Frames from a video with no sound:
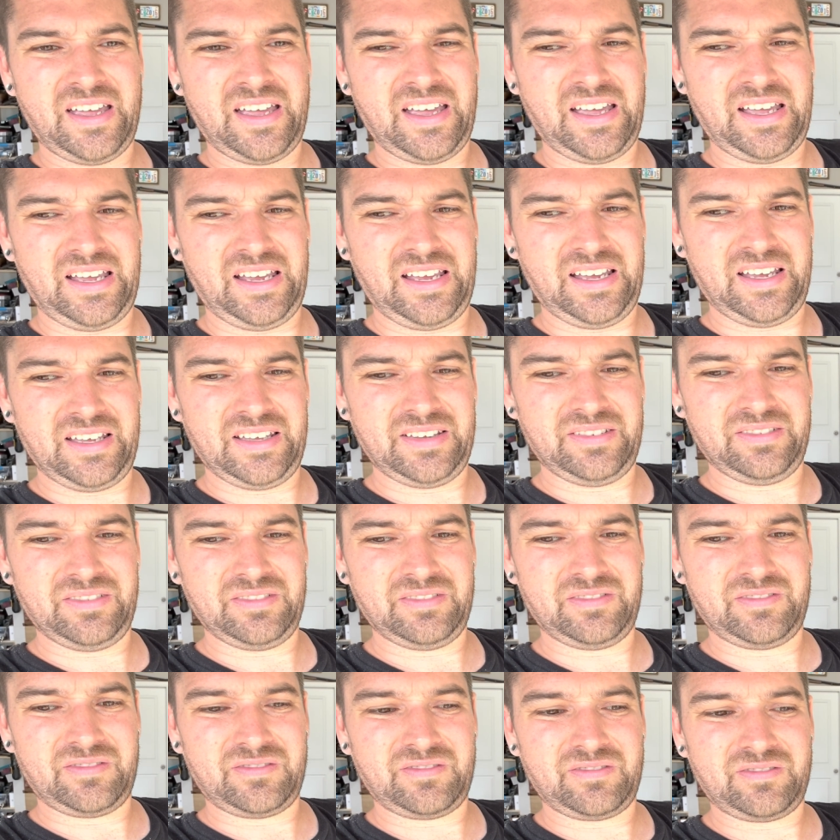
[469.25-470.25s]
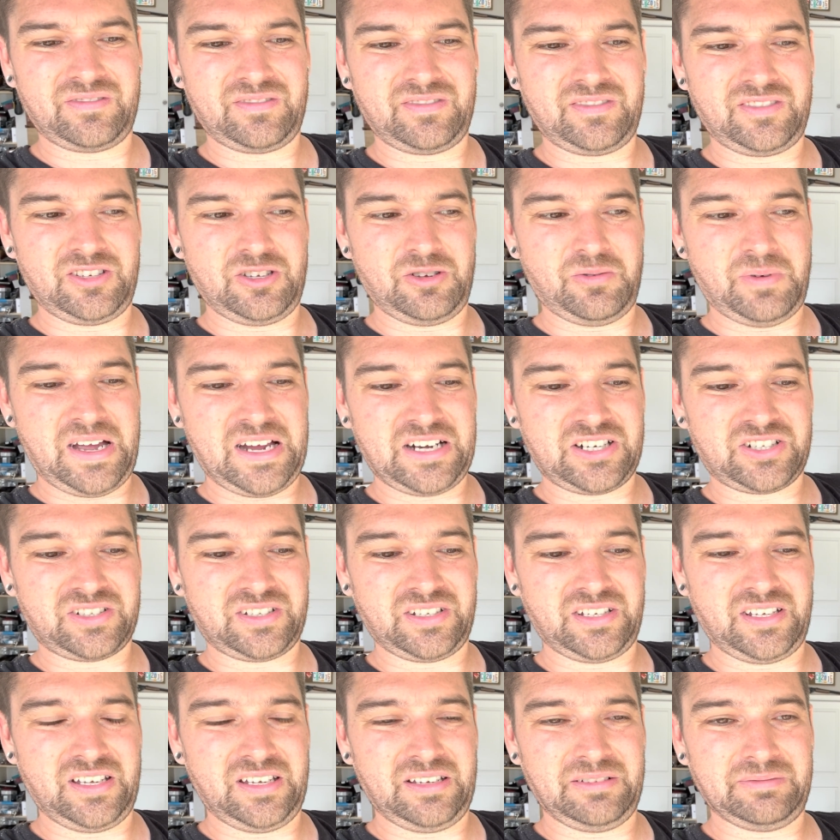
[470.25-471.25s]
and you
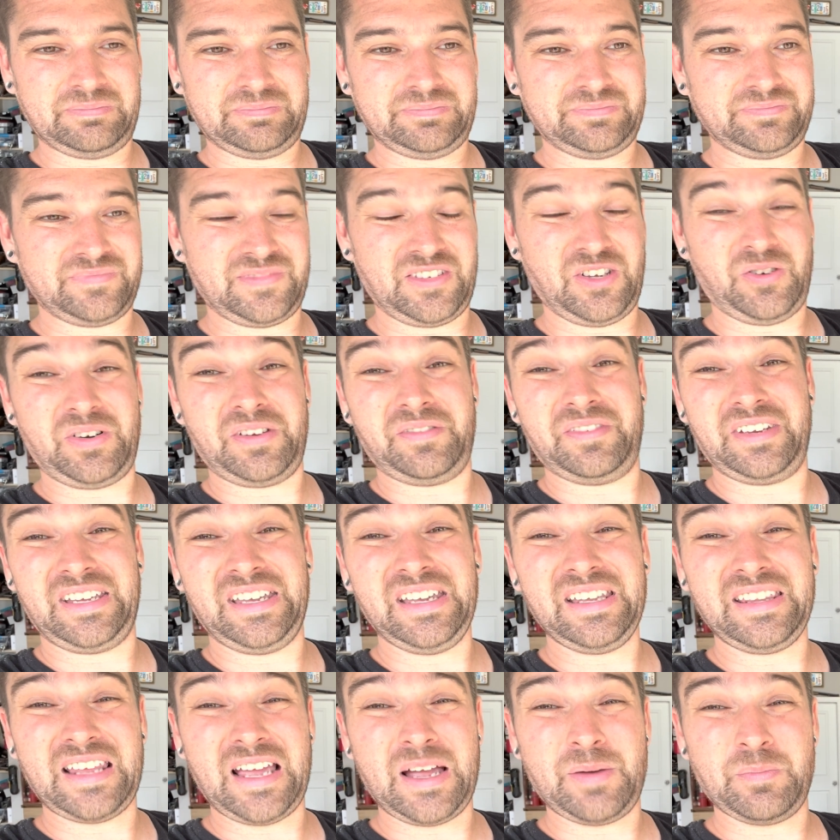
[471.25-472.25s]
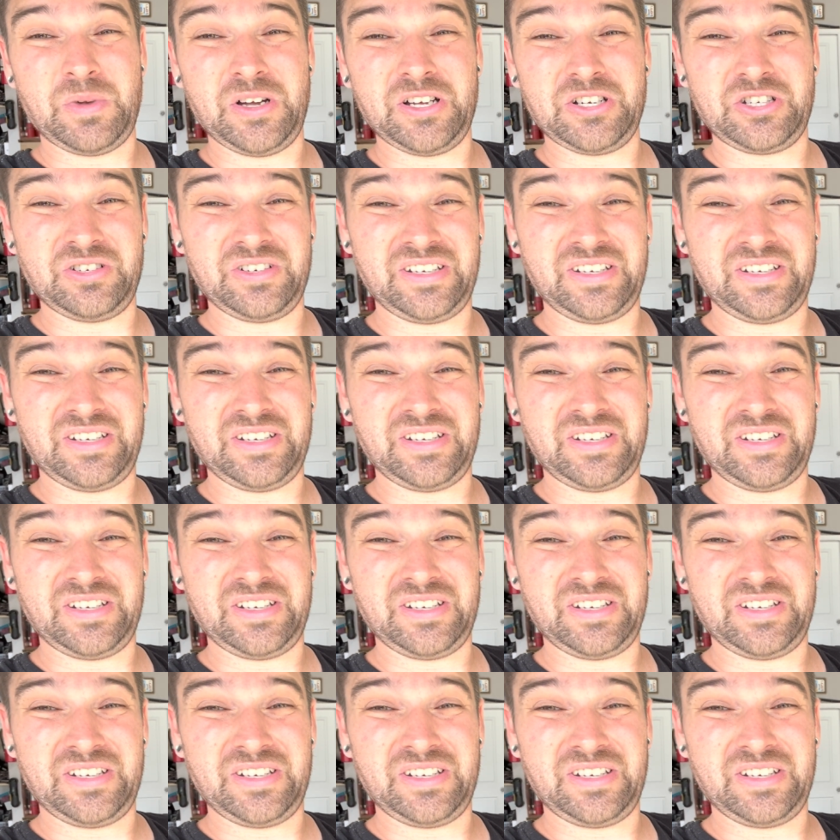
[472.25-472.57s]
actually don't even get that much.